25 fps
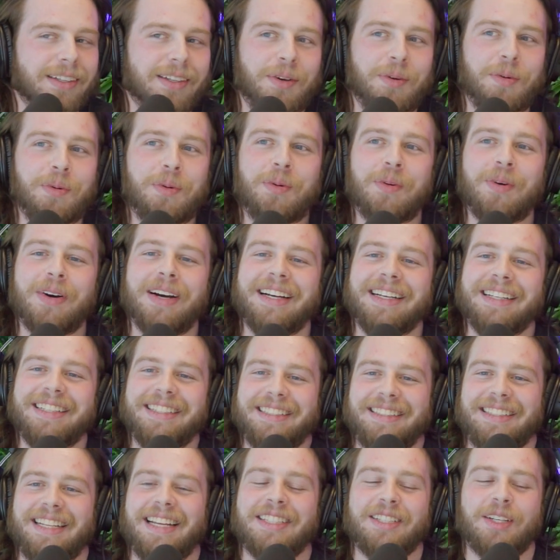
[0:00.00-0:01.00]
Ooh,
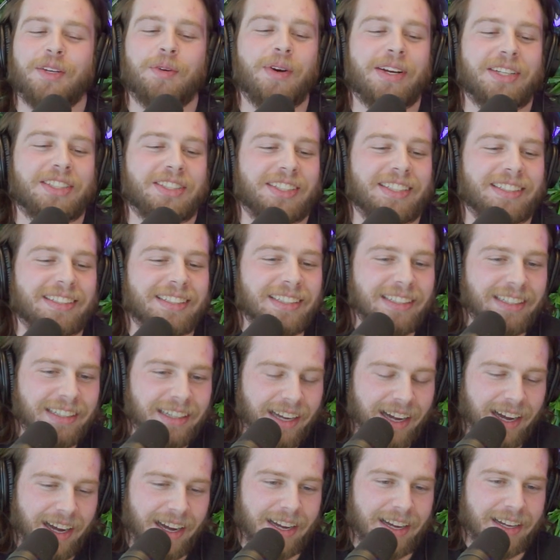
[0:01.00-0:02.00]
that's a question.
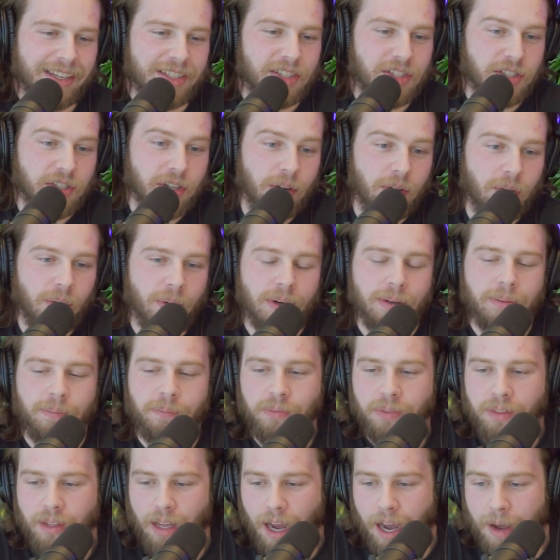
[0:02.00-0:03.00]
So,
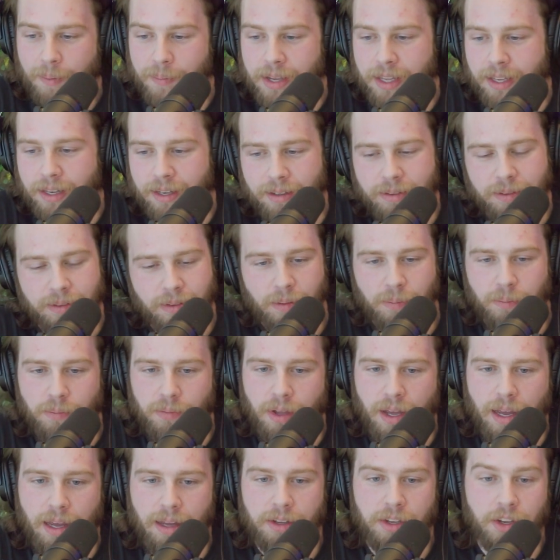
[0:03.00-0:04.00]

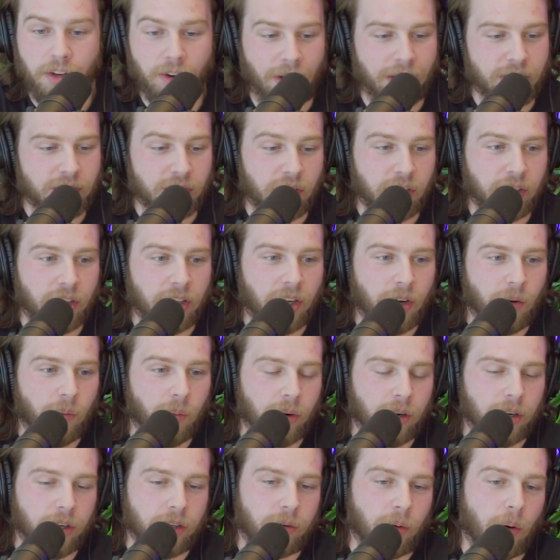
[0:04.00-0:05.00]
here at Zoodealio,
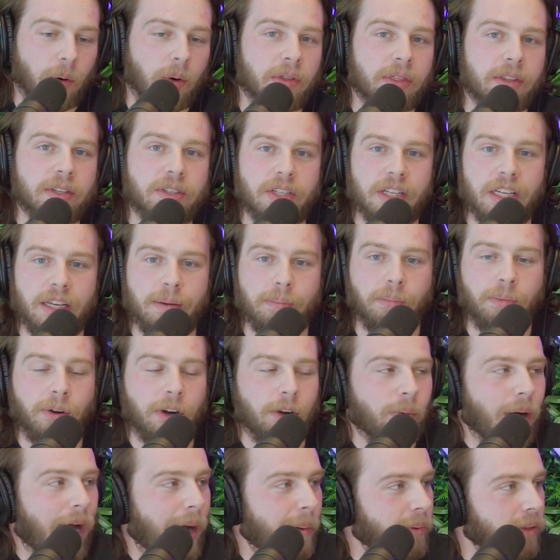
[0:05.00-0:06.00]
we're growing the team
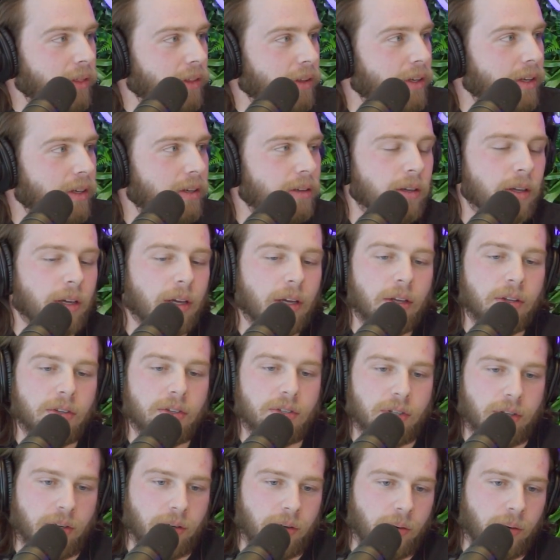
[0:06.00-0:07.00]
pretty rapidly.
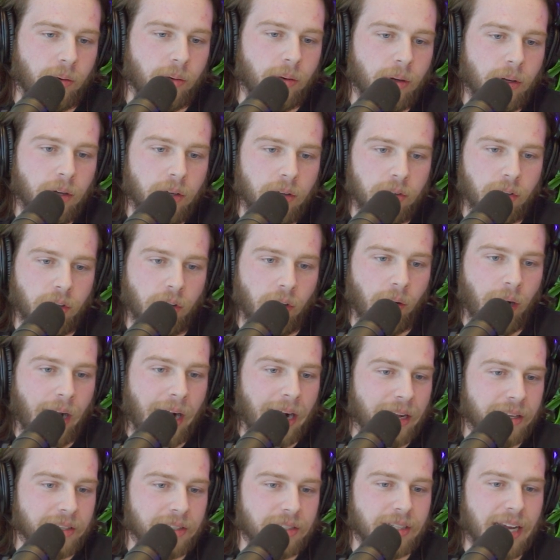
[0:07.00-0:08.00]
So,
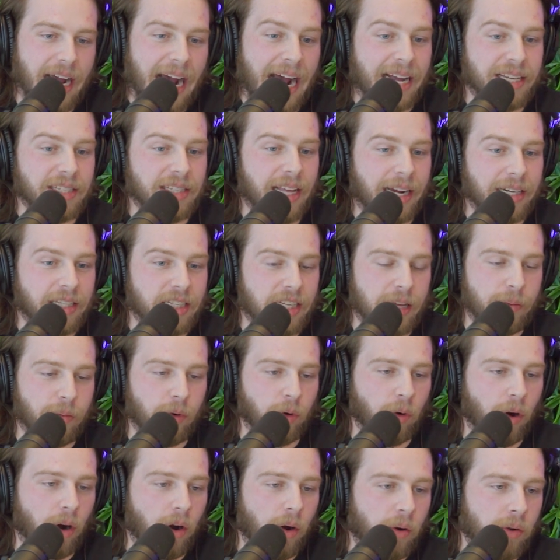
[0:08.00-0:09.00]
as that team
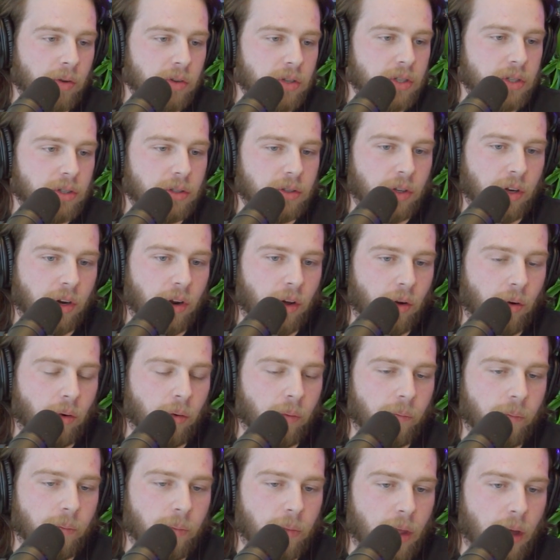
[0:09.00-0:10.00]
grows,
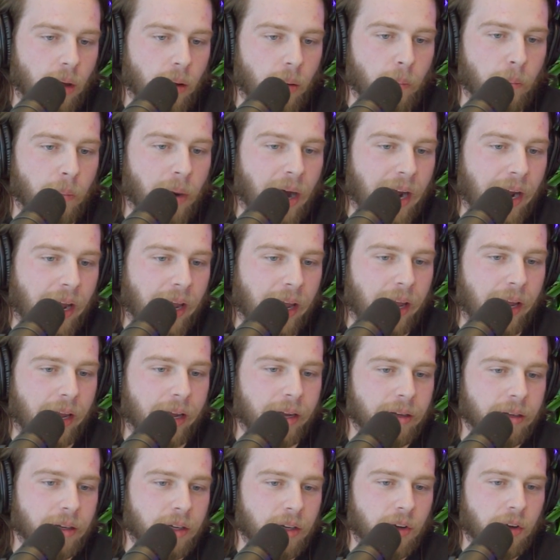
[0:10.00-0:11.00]

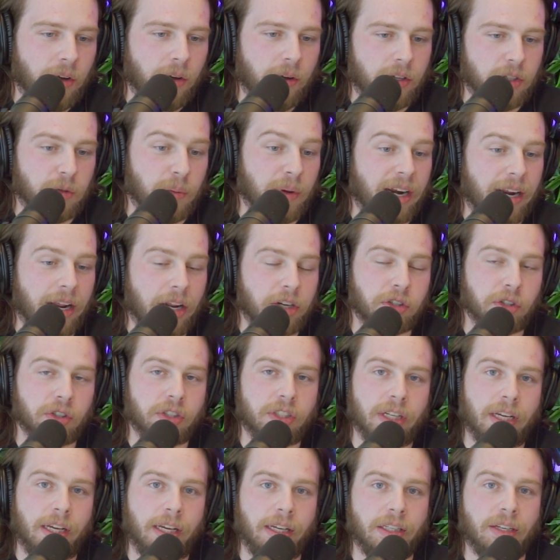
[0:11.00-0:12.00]
it's been an
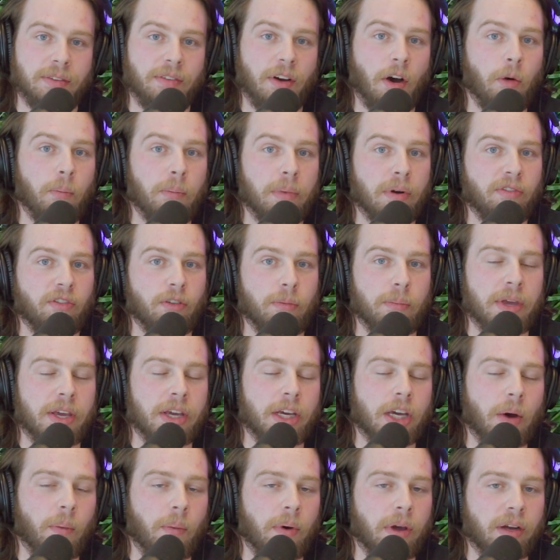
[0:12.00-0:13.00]
interesting development for me
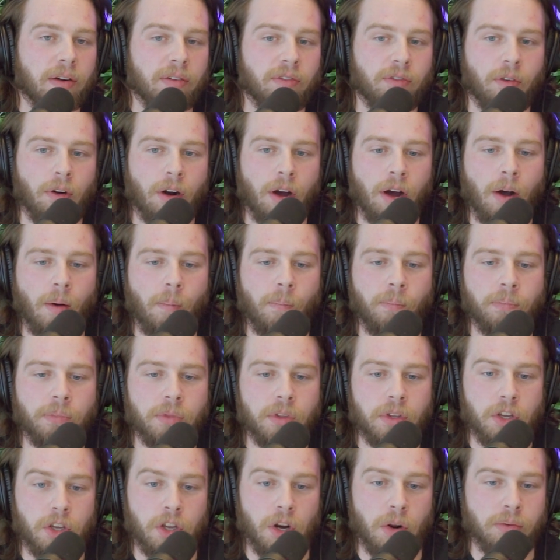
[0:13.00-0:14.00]
going from,
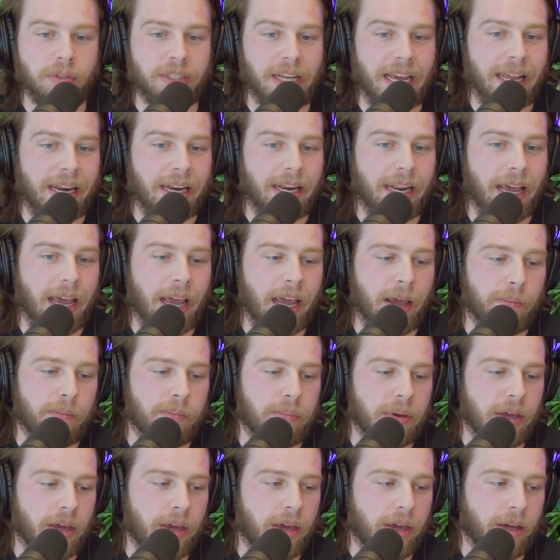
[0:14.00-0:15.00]
day to day
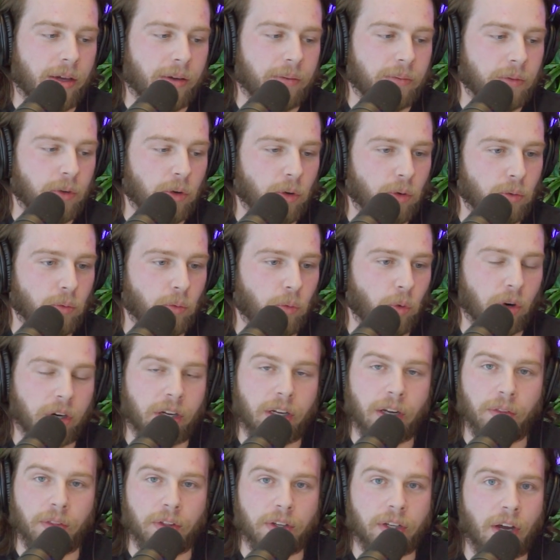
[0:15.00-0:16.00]
being
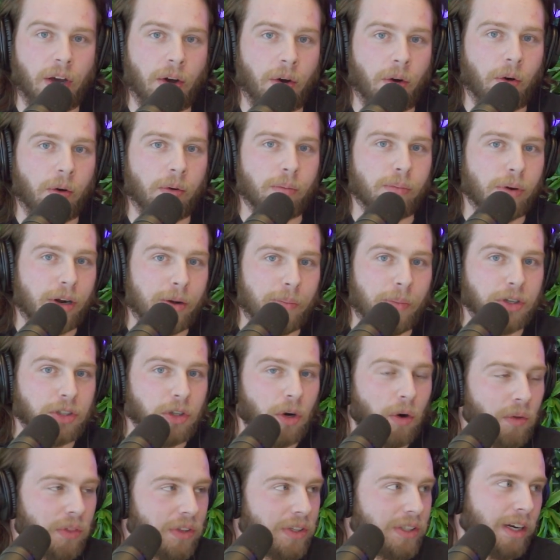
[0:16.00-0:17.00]
working on the code pretty much
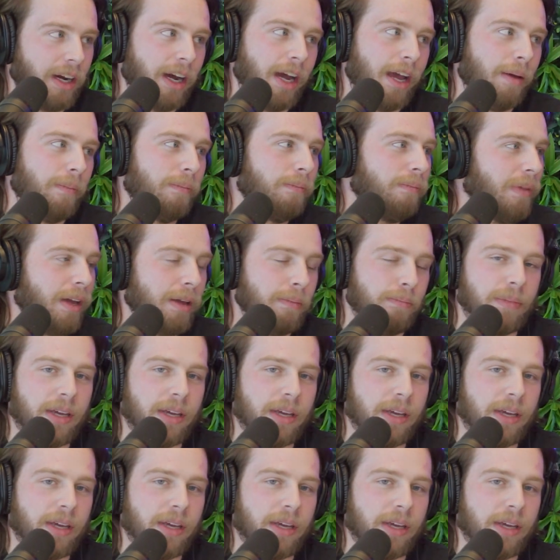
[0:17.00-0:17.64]
all the time in